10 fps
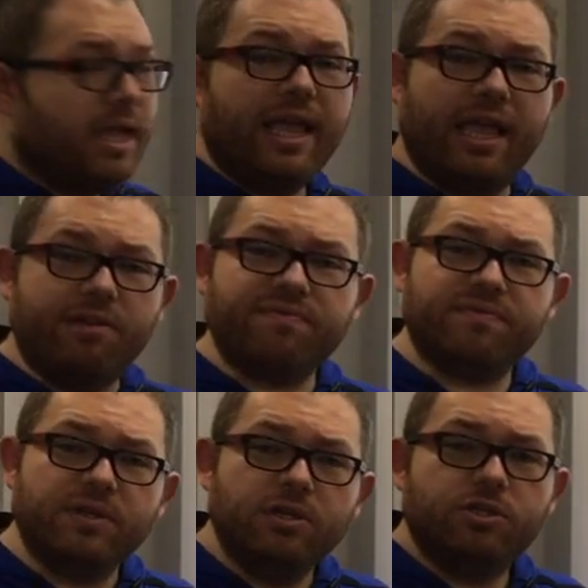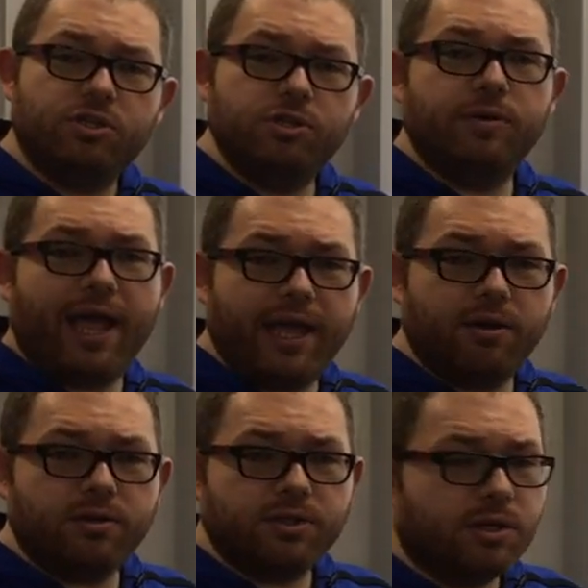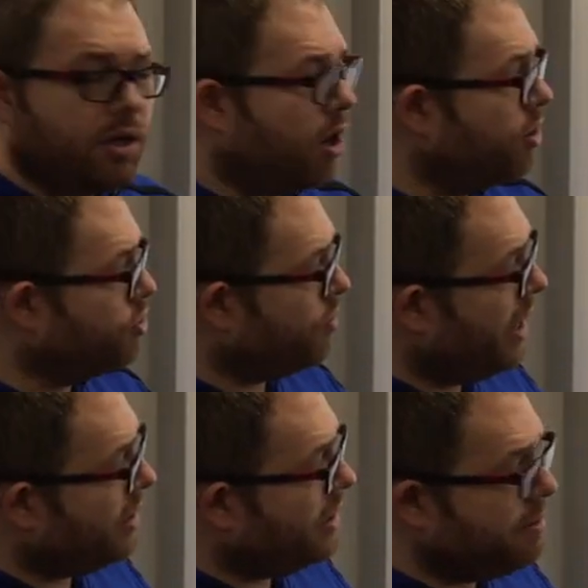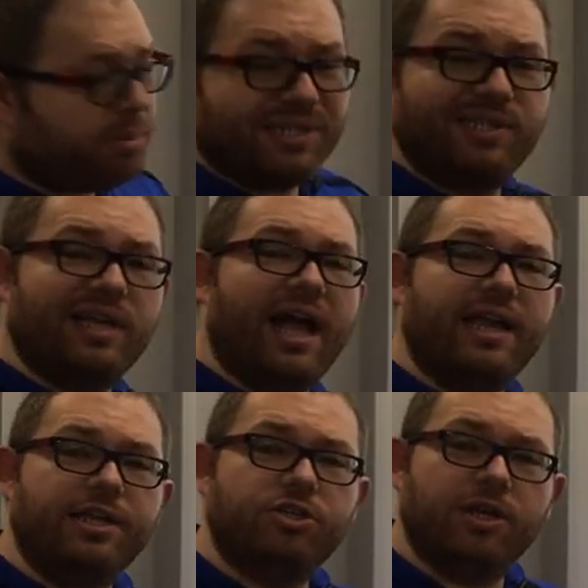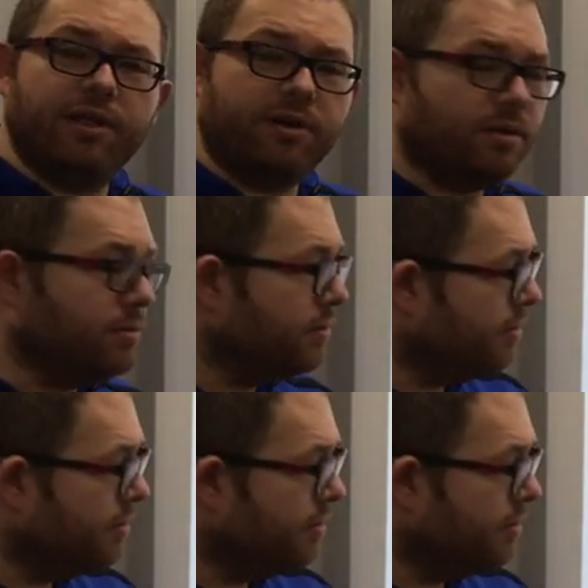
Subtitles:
If two angles are directly beside each other,